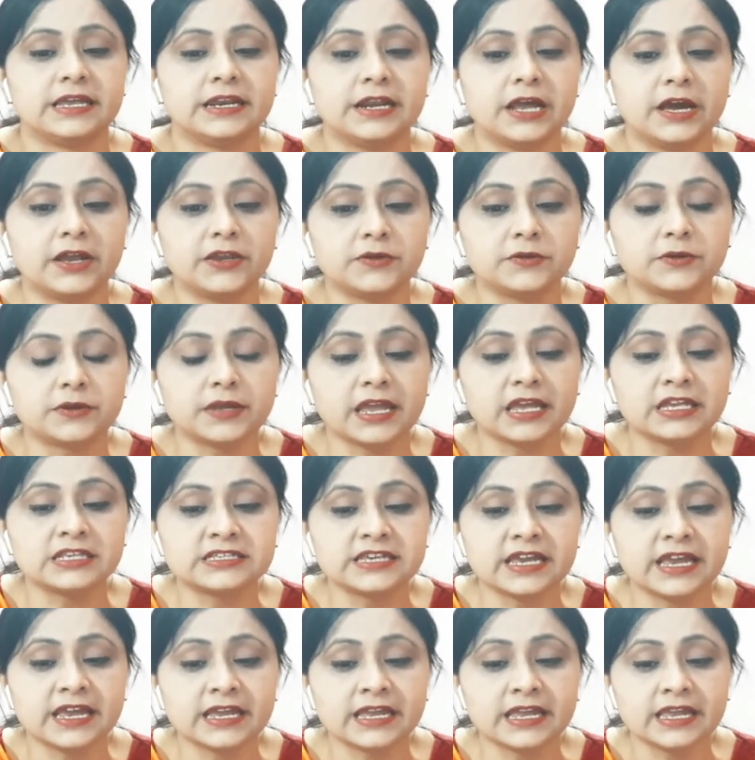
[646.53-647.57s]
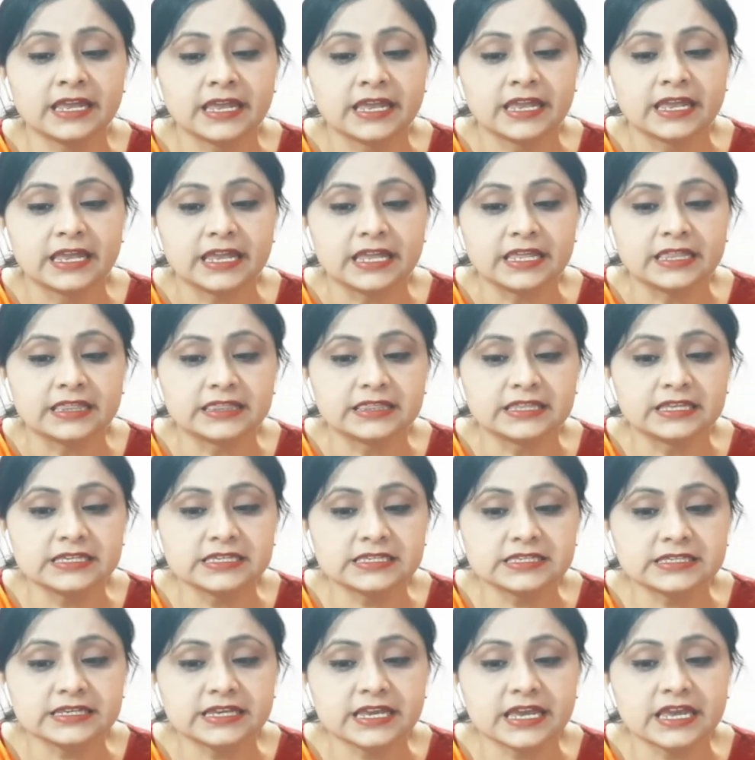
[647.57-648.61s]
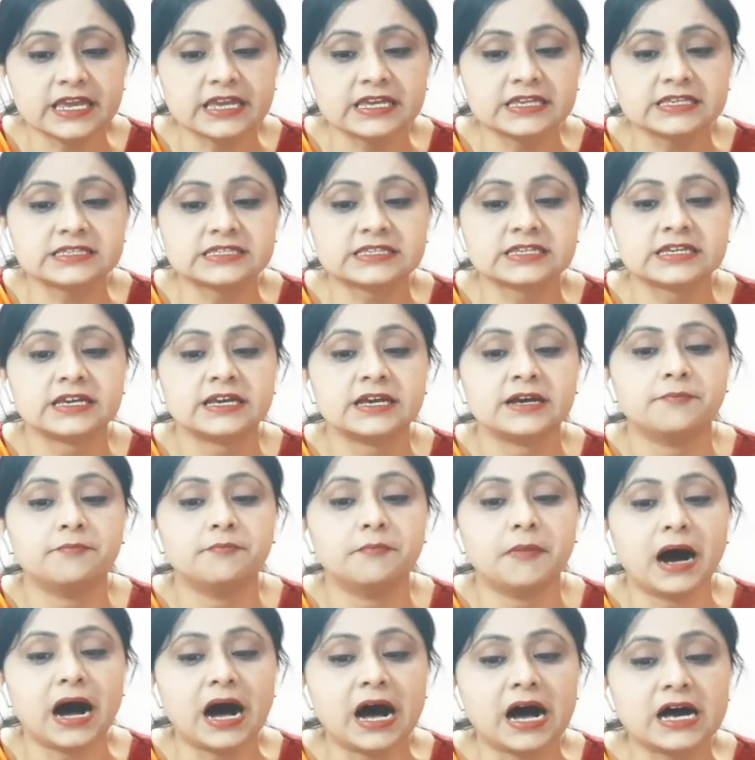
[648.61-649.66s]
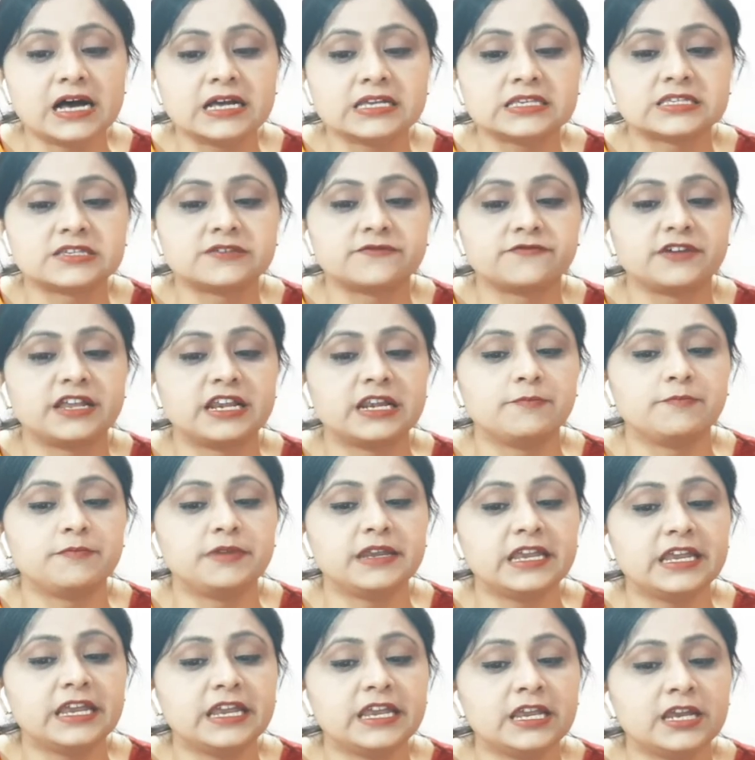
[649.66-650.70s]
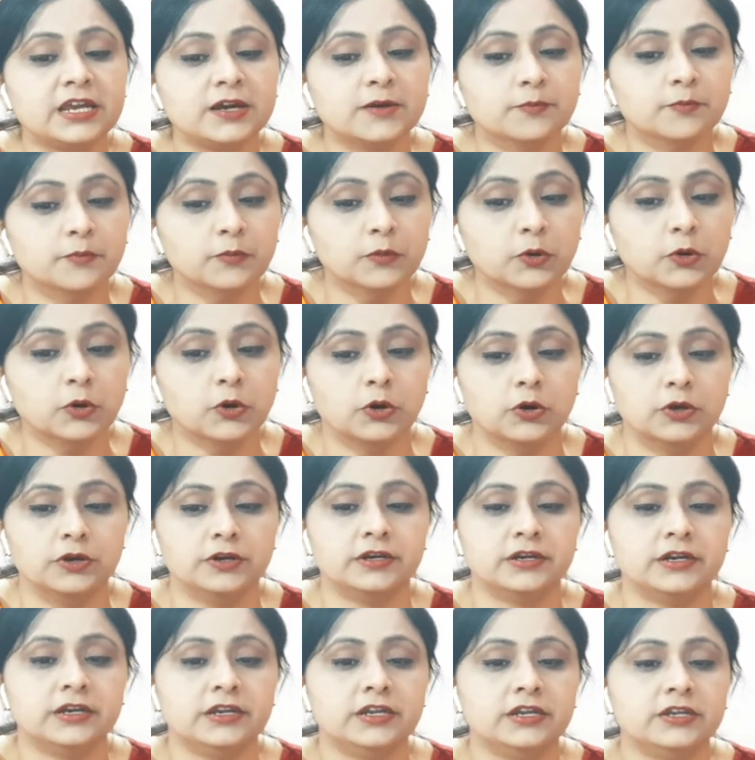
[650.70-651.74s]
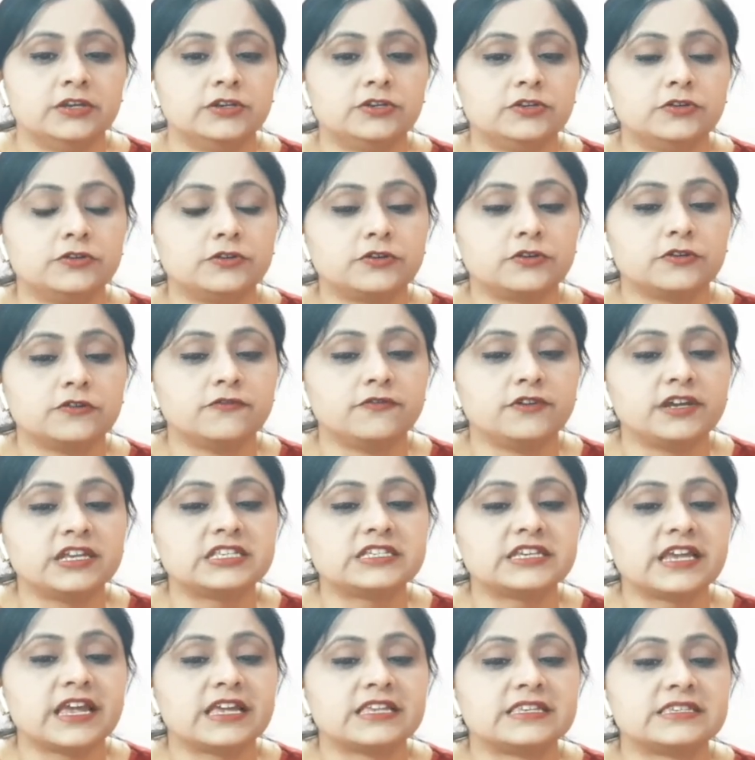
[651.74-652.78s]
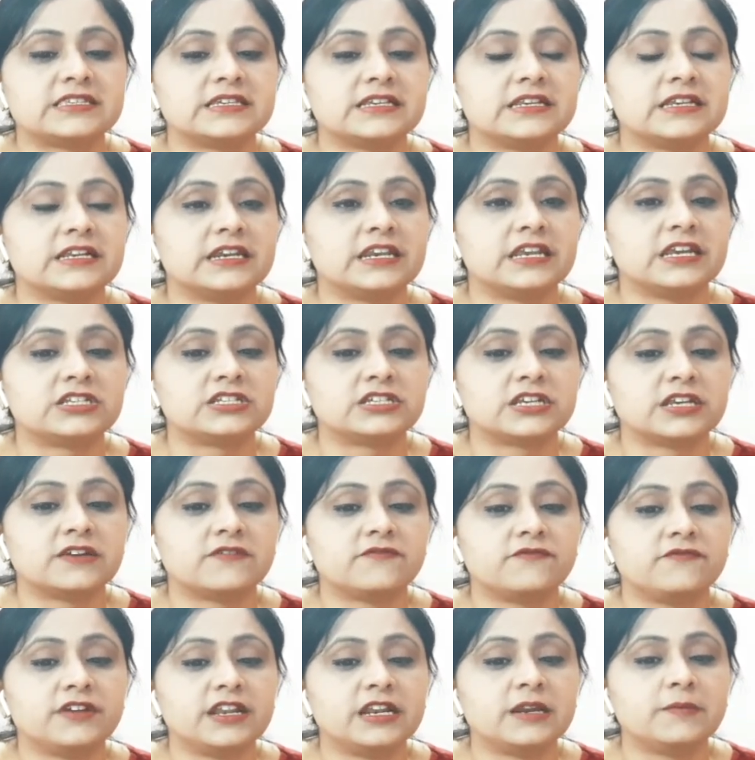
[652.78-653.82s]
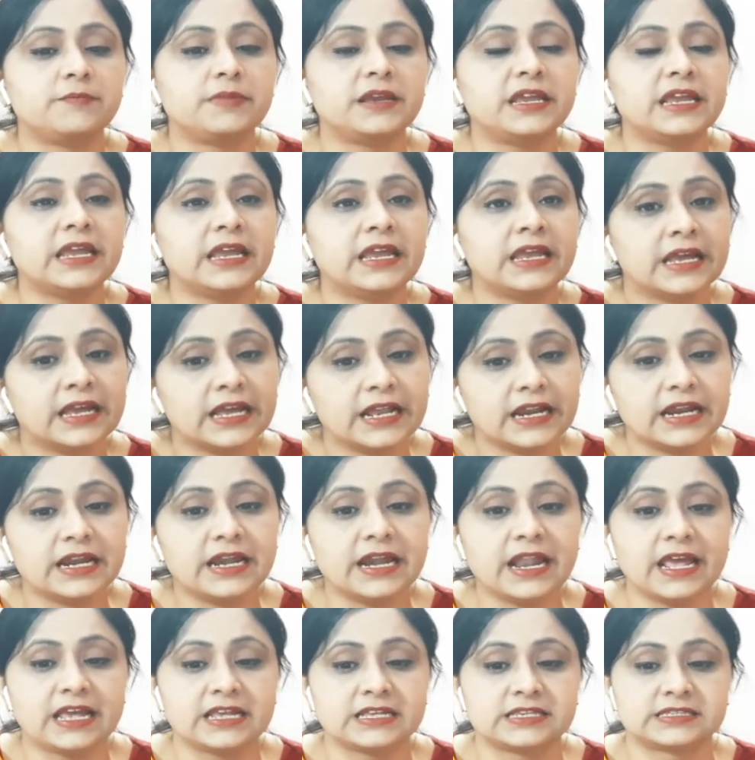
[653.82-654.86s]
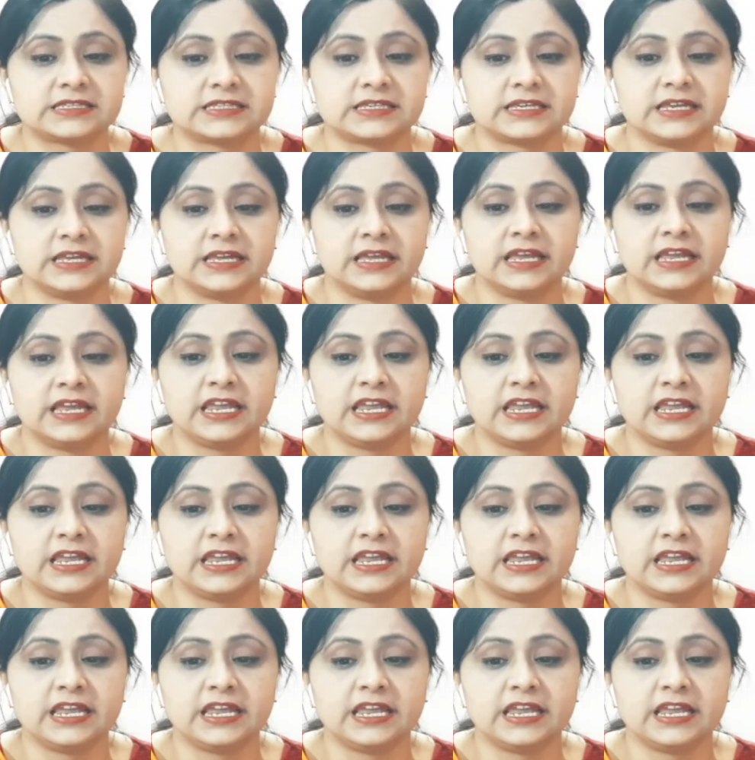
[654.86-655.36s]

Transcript: Now you can check. In this case, mass will be more, due to which acceleration will be less.